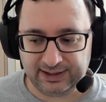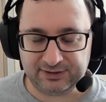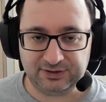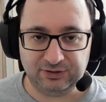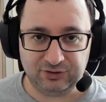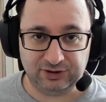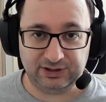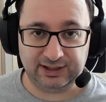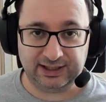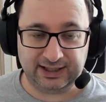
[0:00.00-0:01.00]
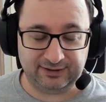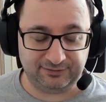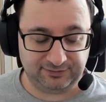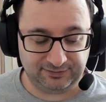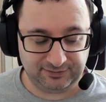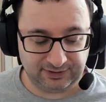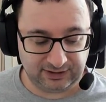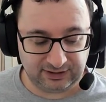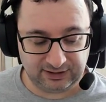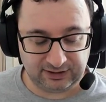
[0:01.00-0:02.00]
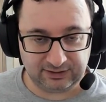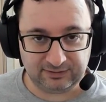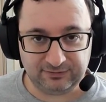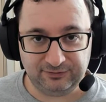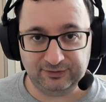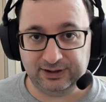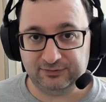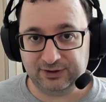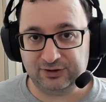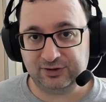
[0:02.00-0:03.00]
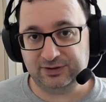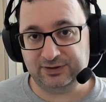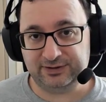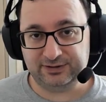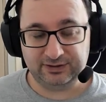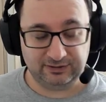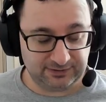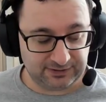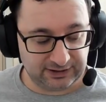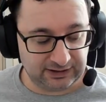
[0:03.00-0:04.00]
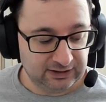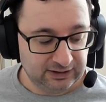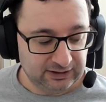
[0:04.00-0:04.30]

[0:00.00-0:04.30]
Notion, they have free versions, obviously,